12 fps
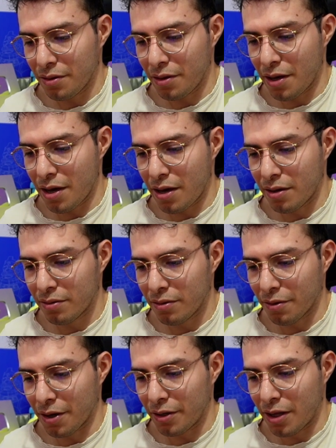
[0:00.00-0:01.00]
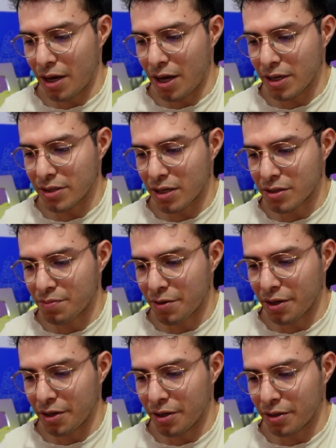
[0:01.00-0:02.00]
Yeah. Okay, nice. That's pretty
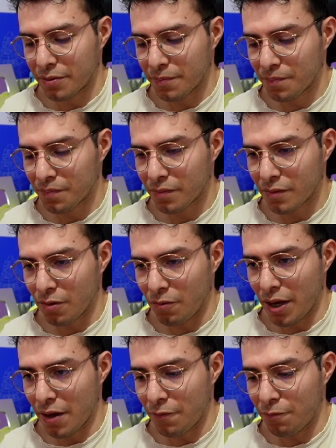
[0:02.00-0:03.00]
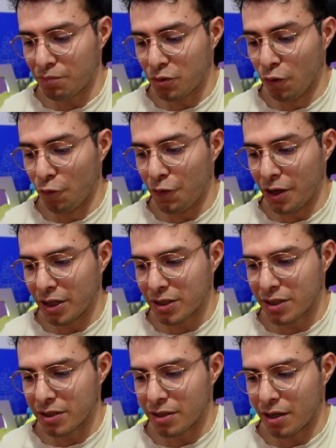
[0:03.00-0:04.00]
good. We have 2
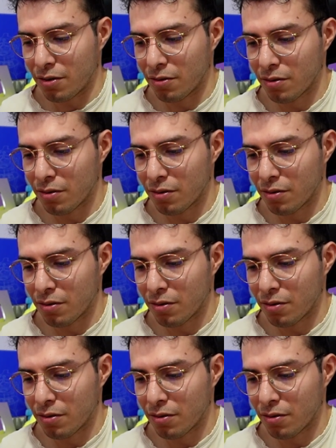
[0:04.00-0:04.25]
Phoenixes now.